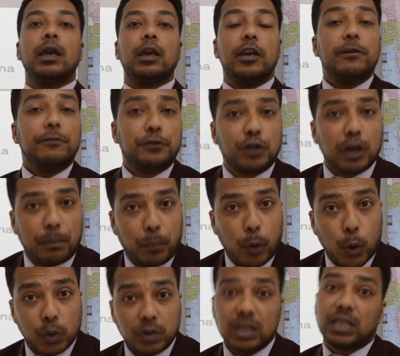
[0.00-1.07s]
If
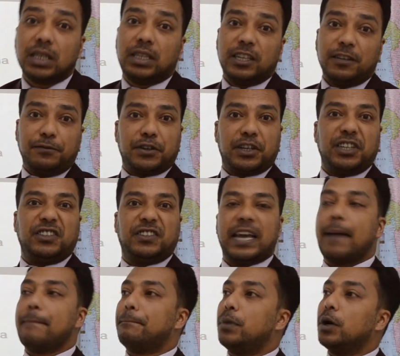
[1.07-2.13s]
suppose, say for
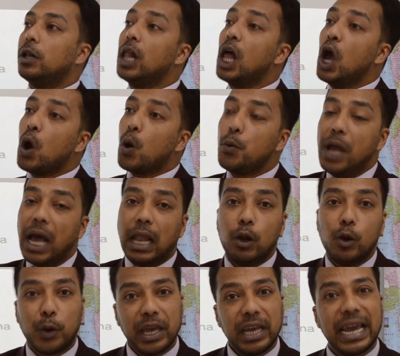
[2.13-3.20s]
example, we are
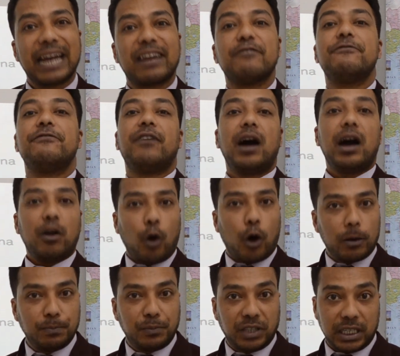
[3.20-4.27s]
looking at a far
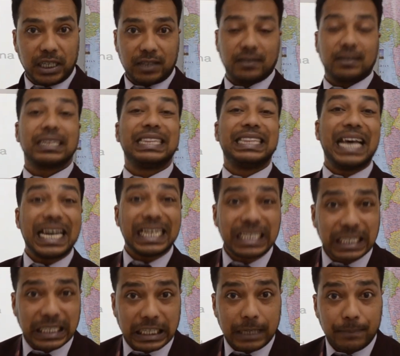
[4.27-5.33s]
object,
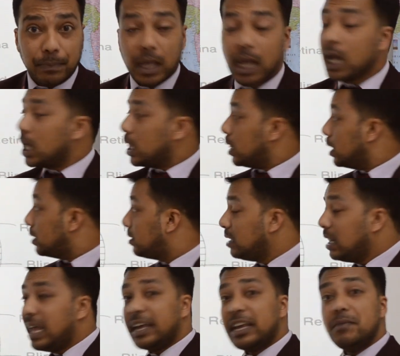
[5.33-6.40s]
that time the
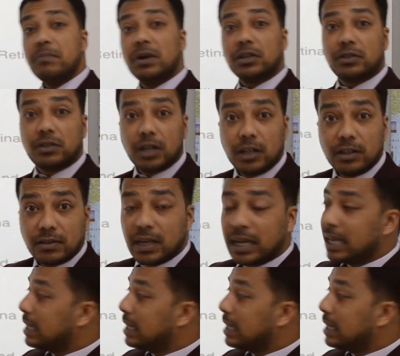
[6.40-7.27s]
ciliary muscles,